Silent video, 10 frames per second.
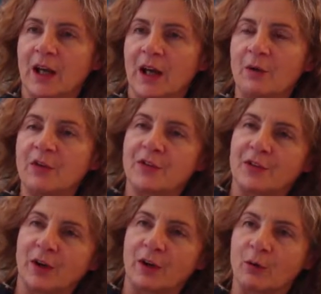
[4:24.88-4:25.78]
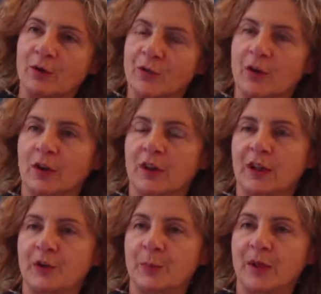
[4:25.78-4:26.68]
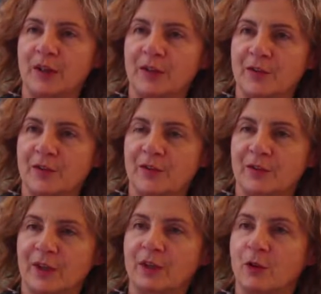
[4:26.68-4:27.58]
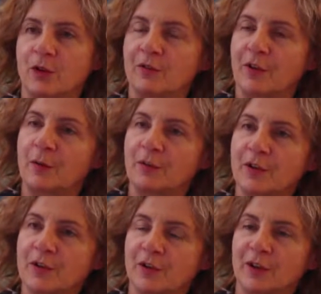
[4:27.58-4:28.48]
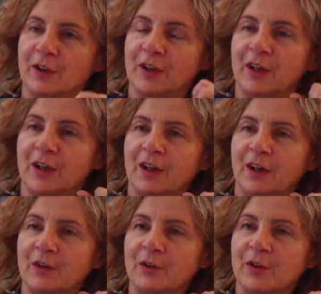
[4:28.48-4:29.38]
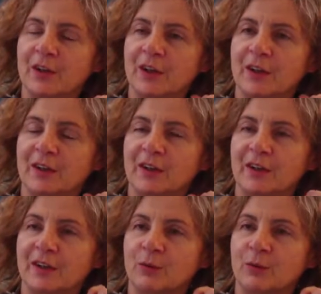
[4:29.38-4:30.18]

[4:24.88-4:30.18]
How was your experience? Can you confirm this, or how do you think it